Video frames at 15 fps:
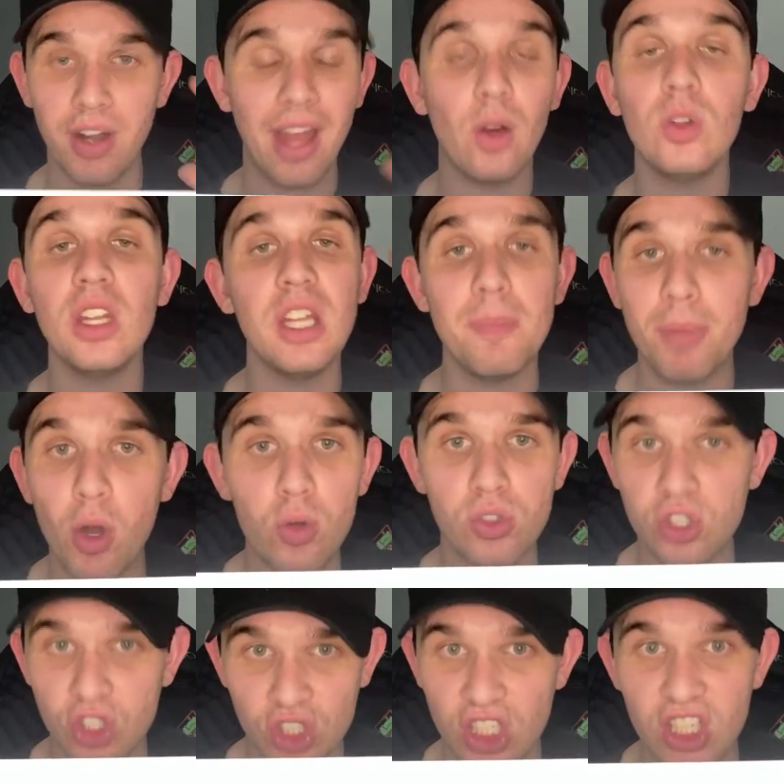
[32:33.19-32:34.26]
not only in the
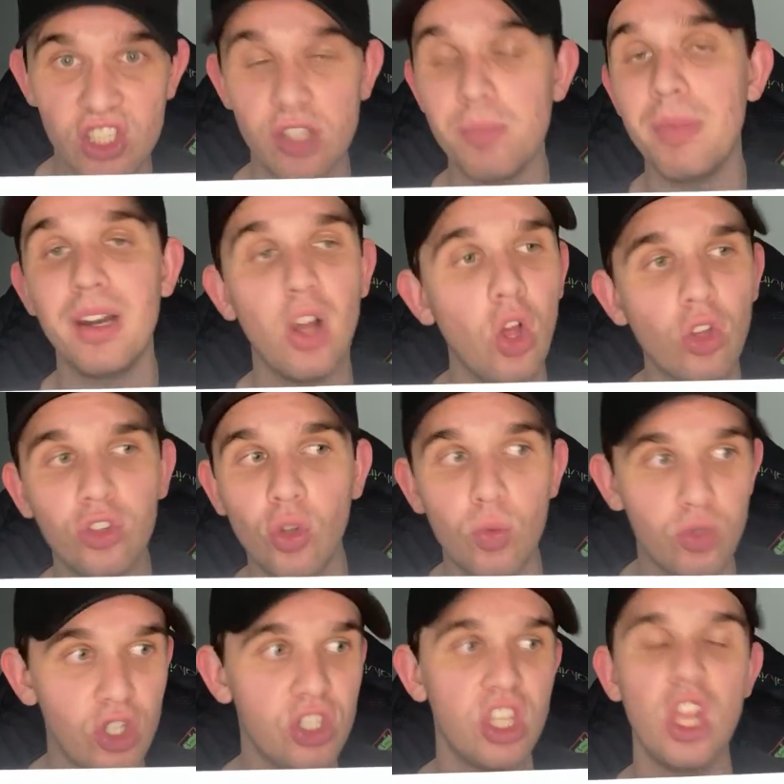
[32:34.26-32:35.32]
postseason, but also
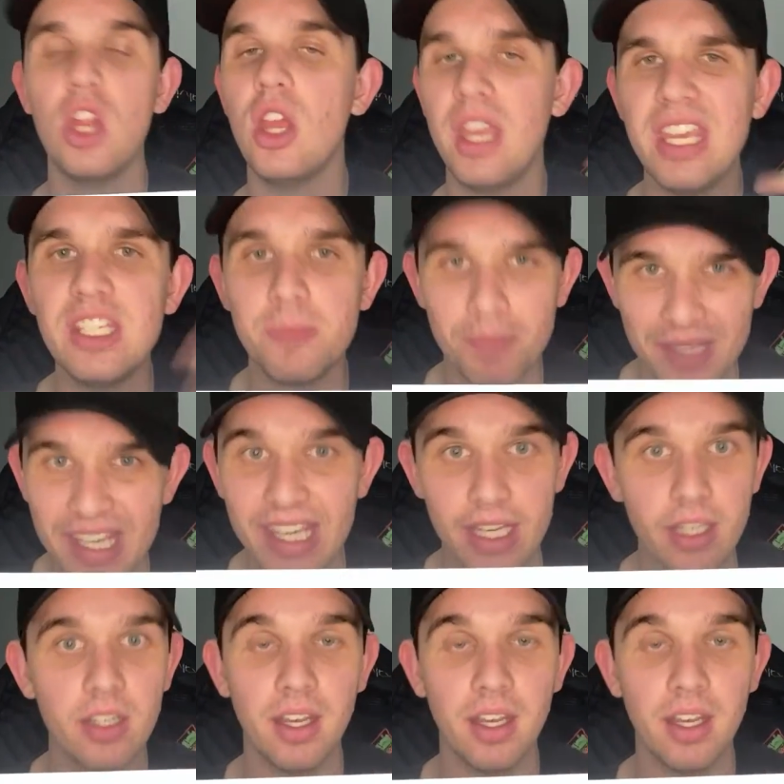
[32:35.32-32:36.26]
just his peak,